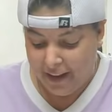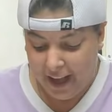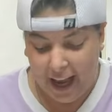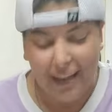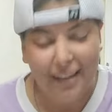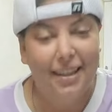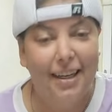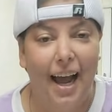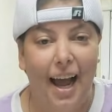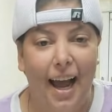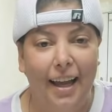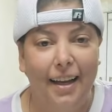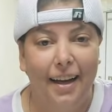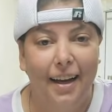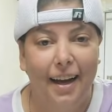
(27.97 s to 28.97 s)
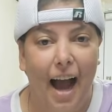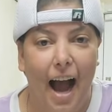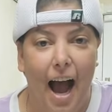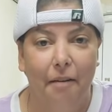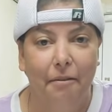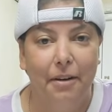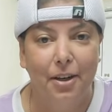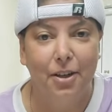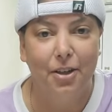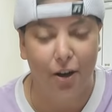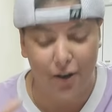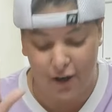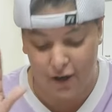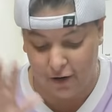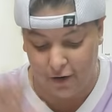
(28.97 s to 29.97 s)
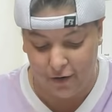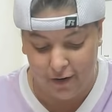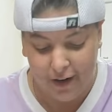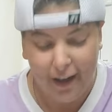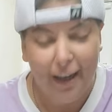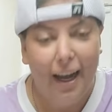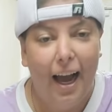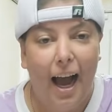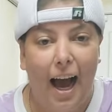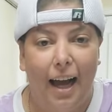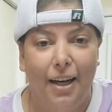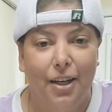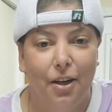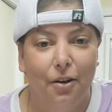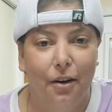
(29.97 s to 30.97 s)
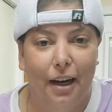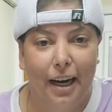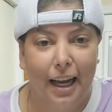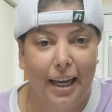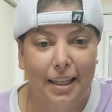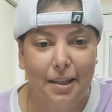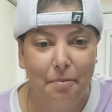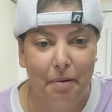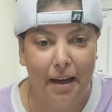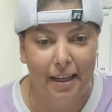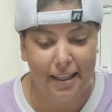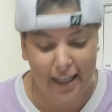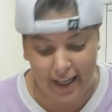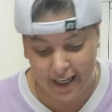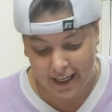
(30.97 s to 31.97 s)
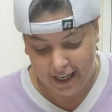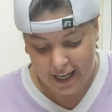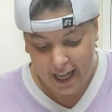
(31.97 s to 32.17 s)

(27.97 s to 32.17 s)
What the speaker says: And today, I'm going to show you how to do an easy peasy,